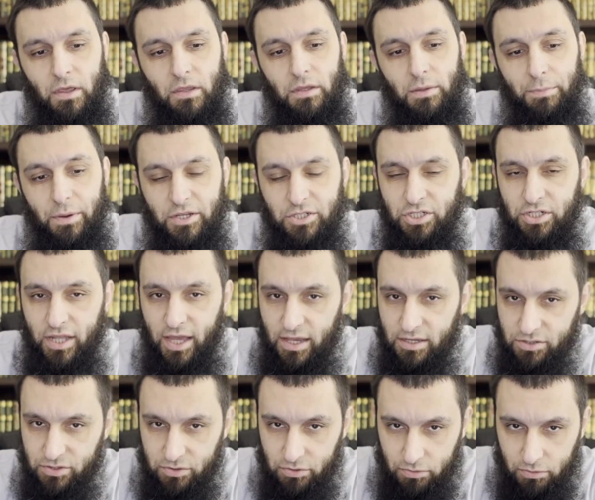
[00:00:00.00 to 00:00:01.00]
The patient
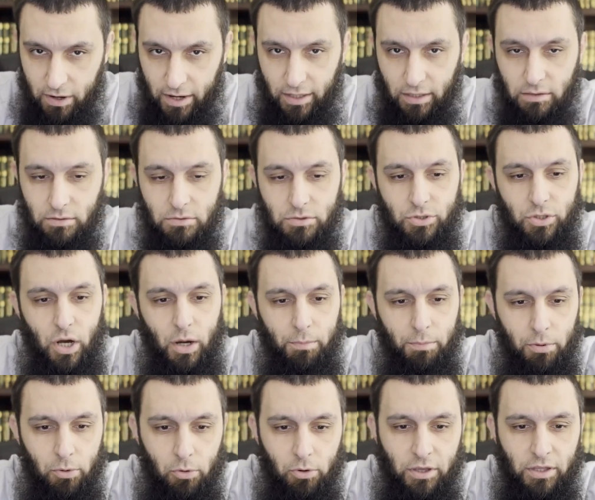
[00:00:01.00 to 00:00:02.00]
has the right to
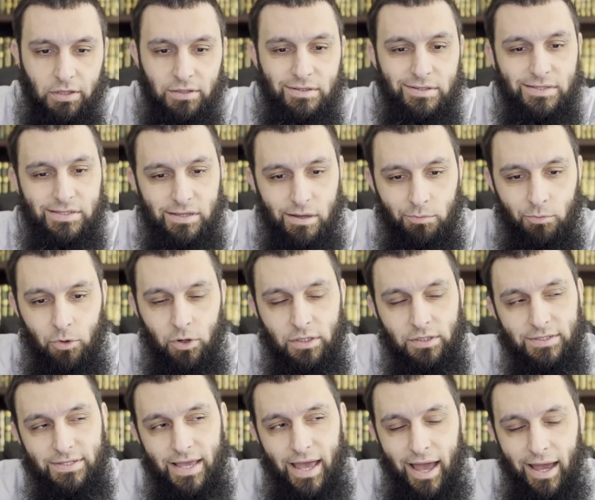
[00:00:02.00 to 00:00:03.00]
appoint someone
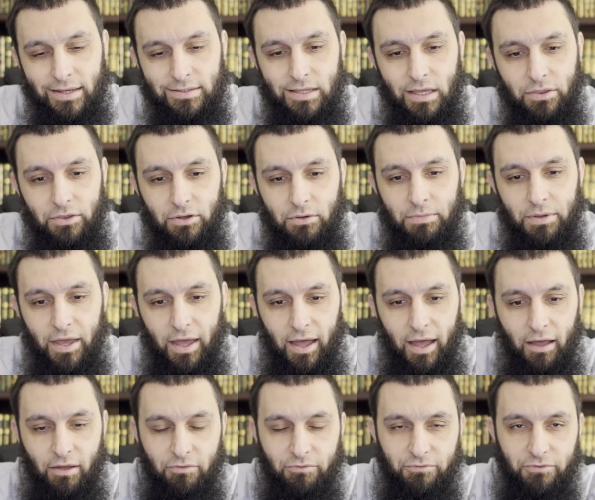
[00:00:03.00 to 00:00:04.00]
to act on their
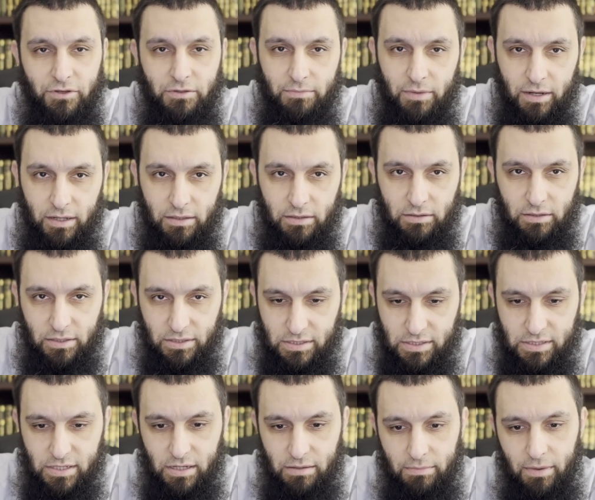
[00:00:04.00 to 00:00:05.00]
behalf in medical
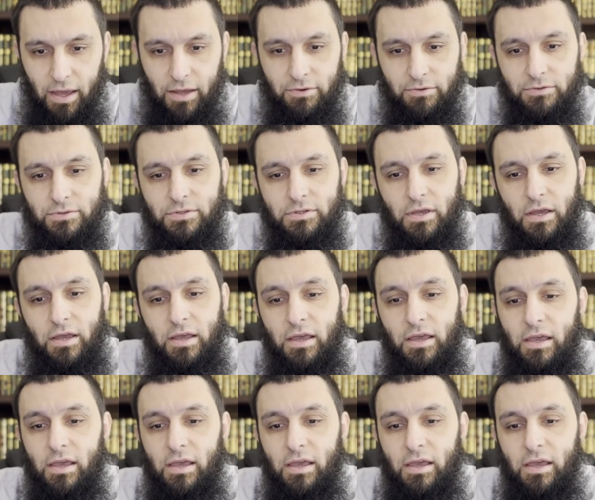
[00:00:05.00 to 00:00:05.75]
consent matters.